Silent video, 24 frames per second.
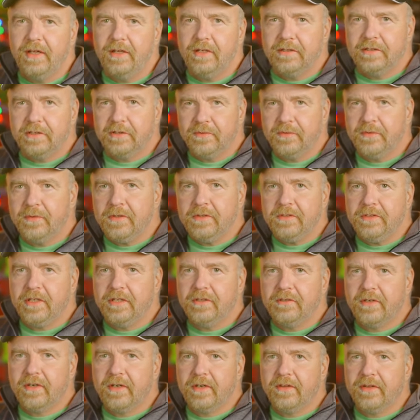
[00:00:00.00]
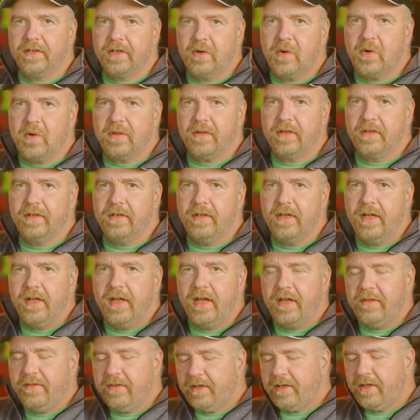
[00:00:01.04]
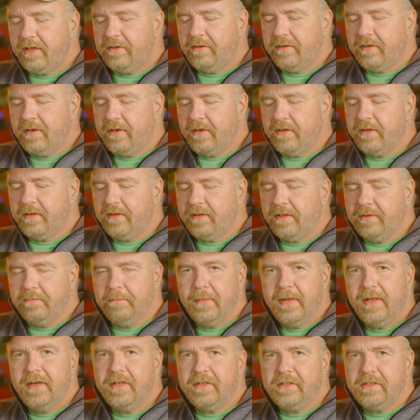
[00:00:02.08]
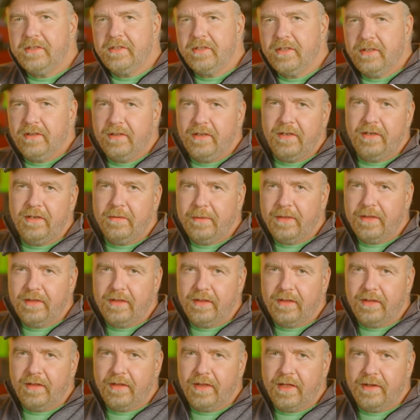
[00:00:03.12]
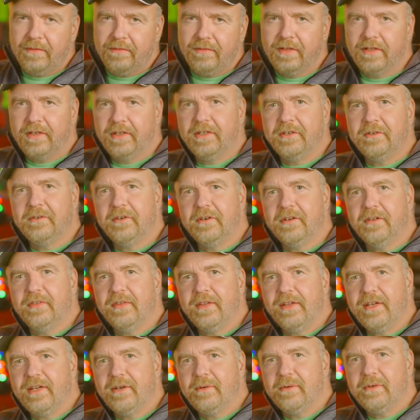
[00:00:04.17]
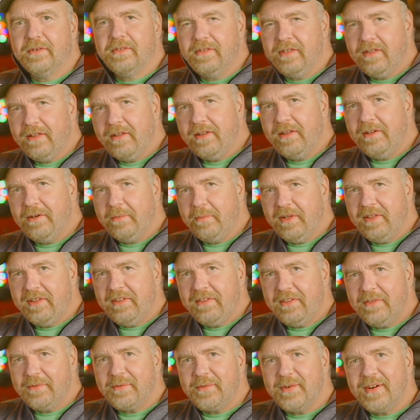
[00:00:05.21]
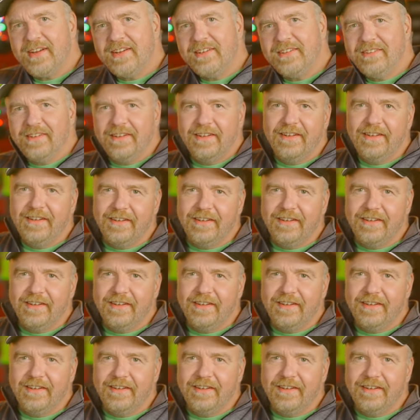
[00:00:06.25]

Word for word: So first I draw the colon and then I draw the minutes a little bit to the left and I draw the hours a little bit to the right